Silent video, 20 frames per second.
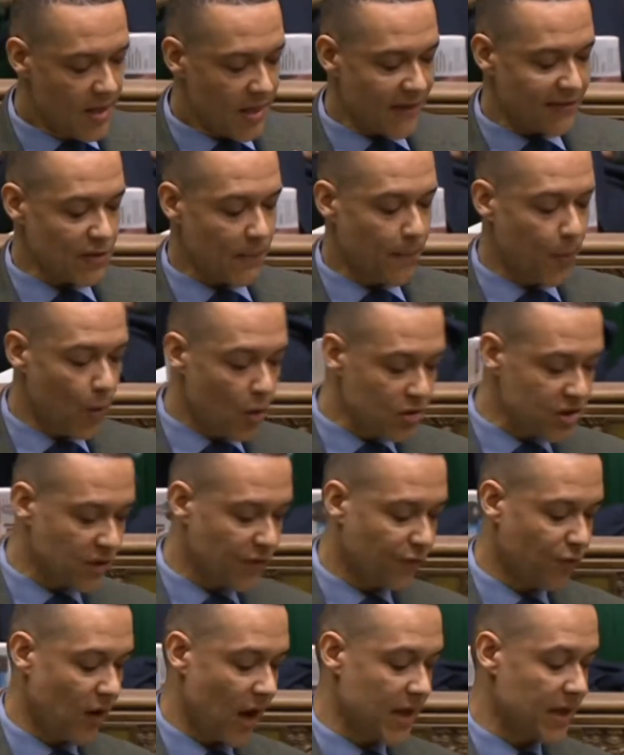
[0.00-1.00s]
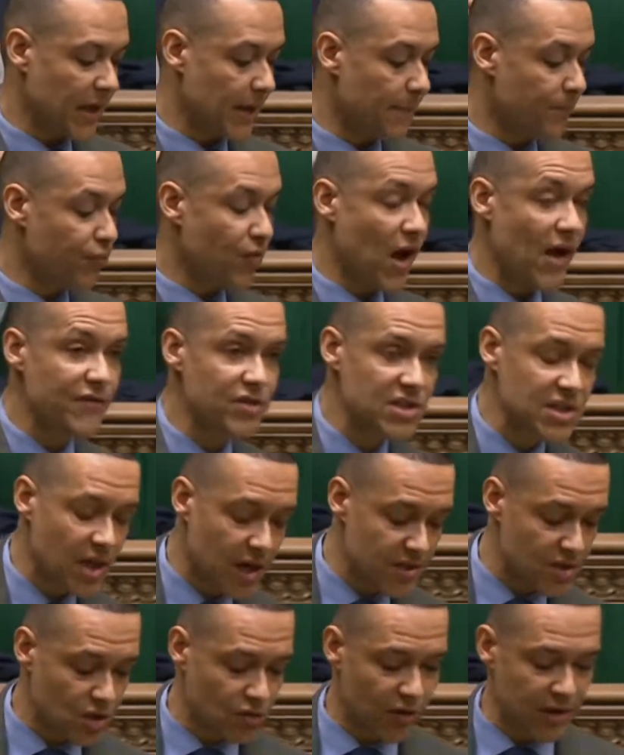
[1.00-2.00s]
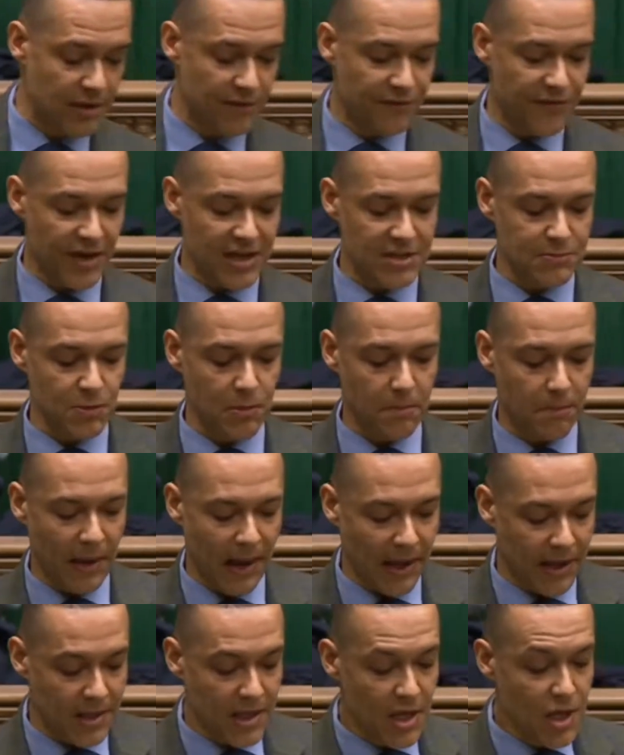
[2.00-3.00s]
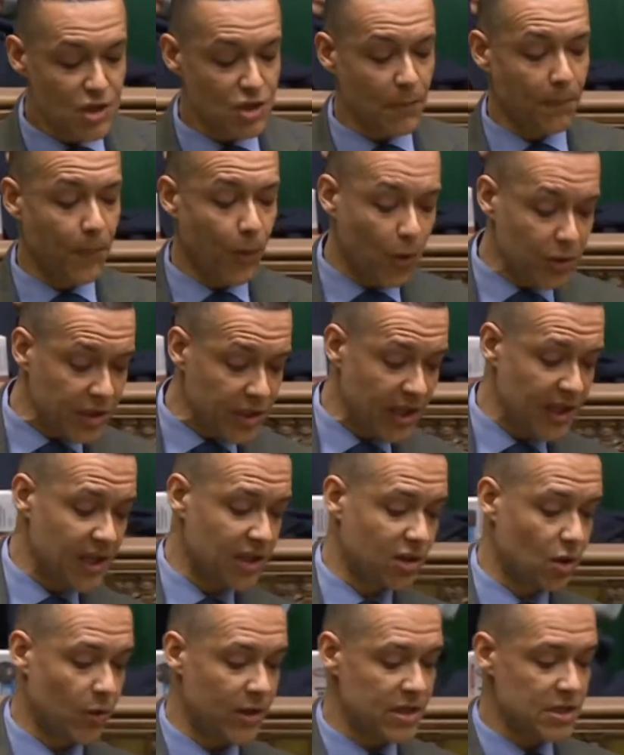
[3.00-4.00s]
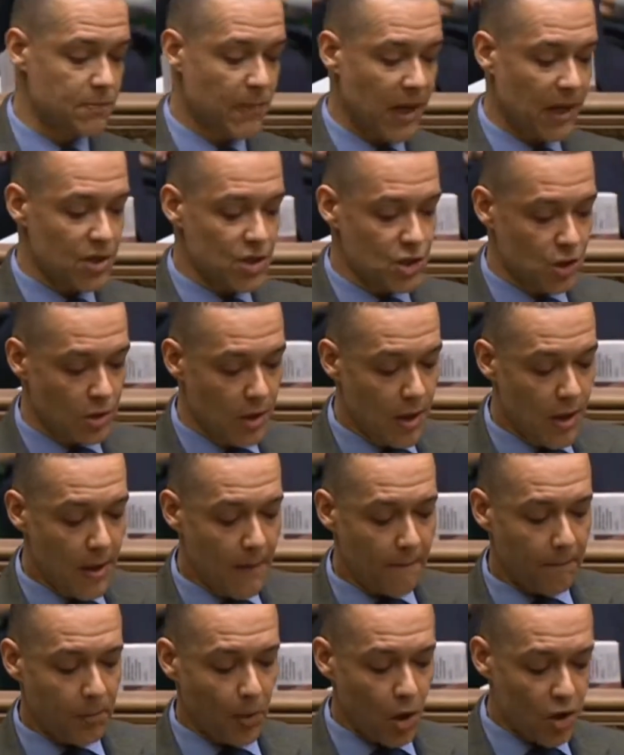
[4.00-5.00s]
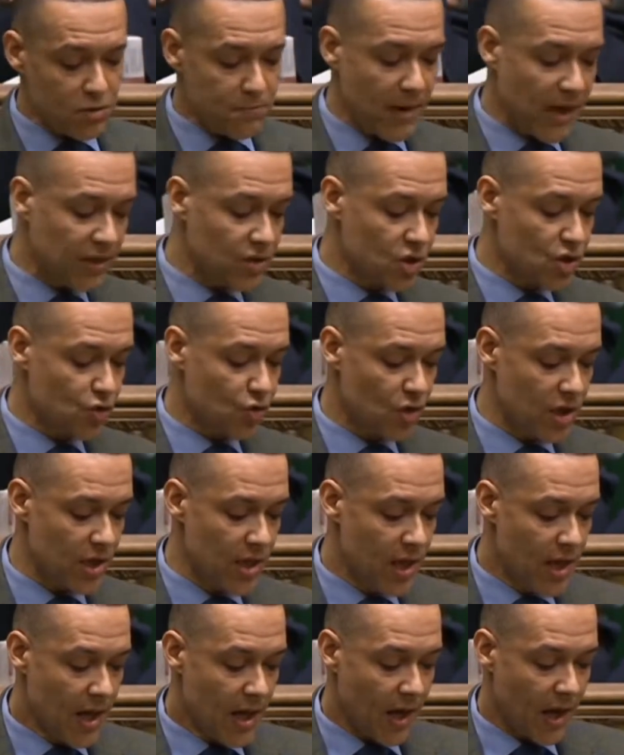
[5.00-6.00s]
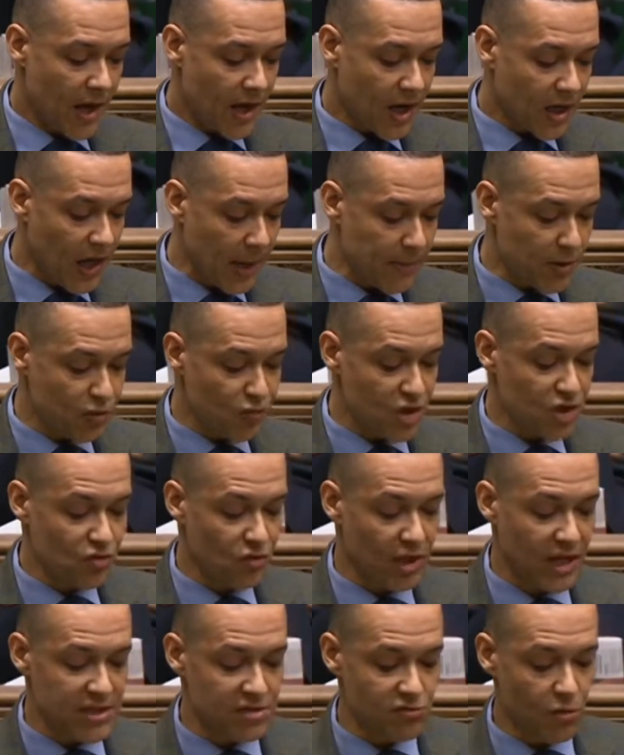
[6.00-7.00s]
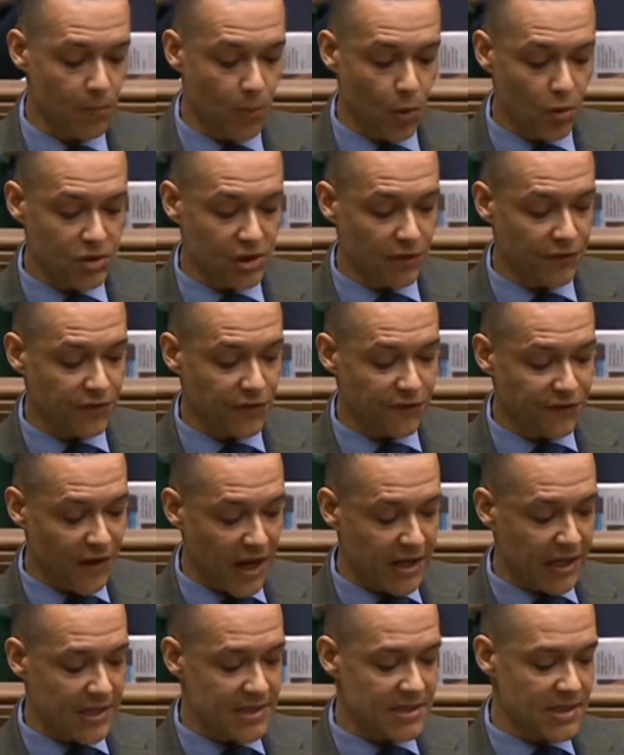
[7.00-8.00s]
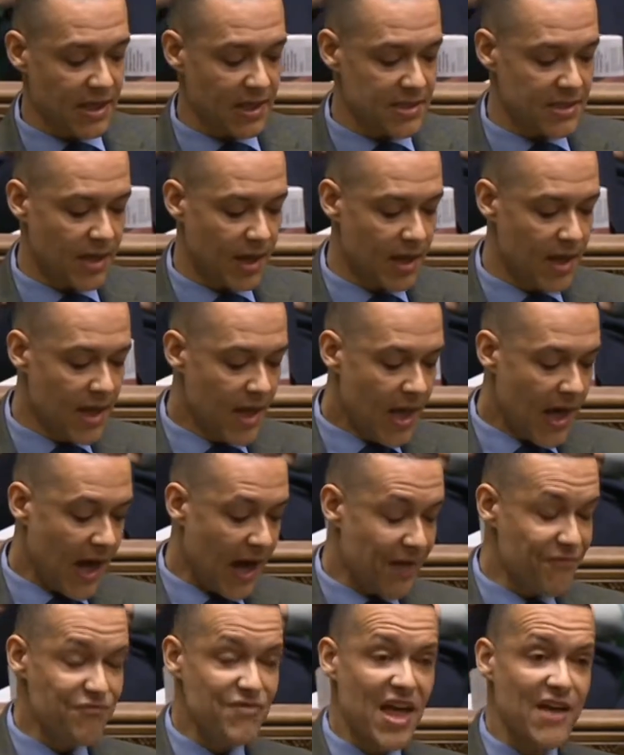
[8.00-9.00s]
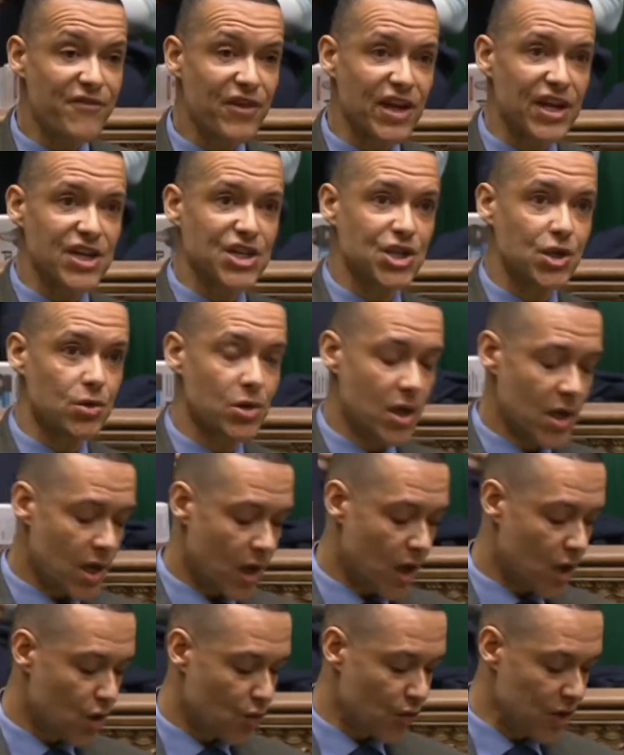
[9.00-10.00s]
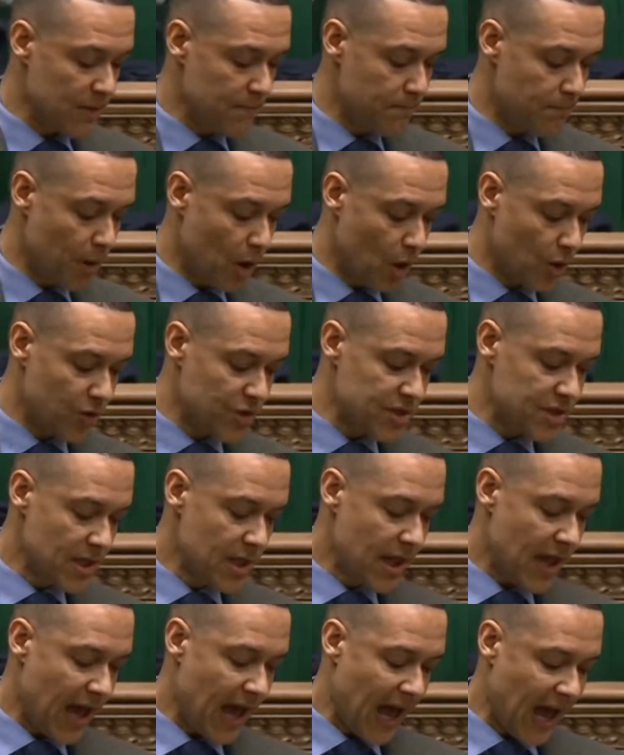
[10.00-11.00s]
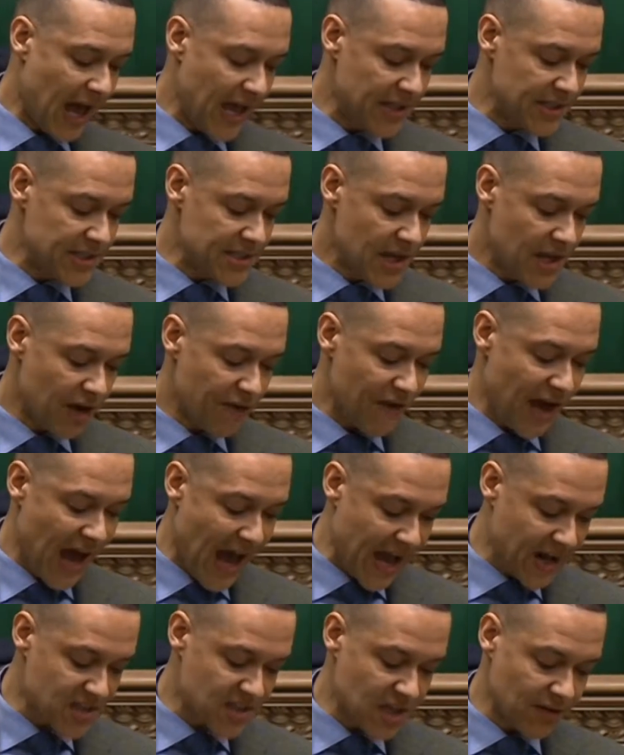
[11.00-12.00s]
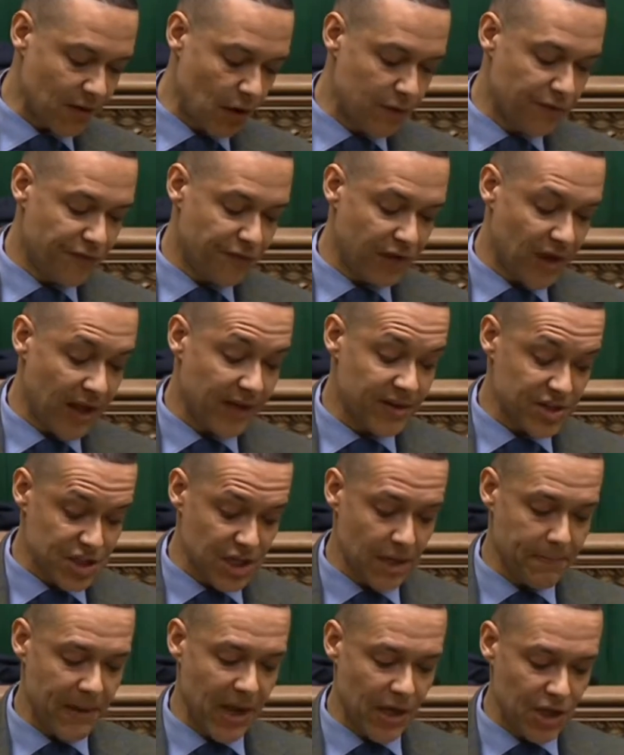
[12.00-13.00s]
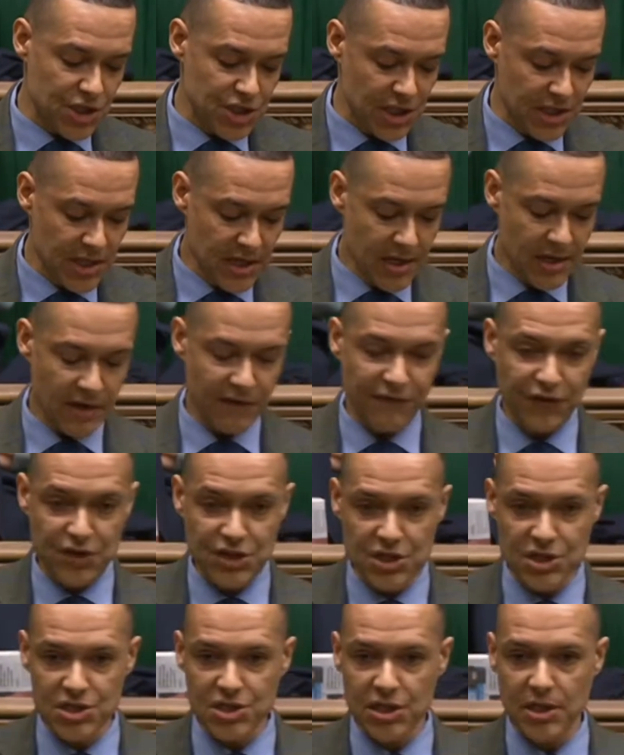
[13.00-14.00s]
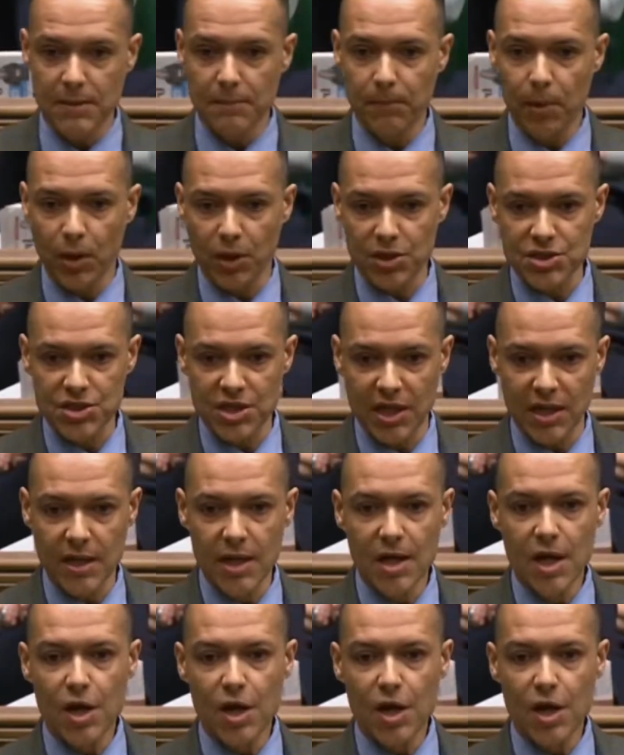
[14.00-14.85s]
They supported fracking, privatised the Green Investment Bank, supported Heathrow expansion, blocked mandatory climate risk-related reporting for the finance sector, never issued a green bond, and have axed their own flagship energy efficiency policy.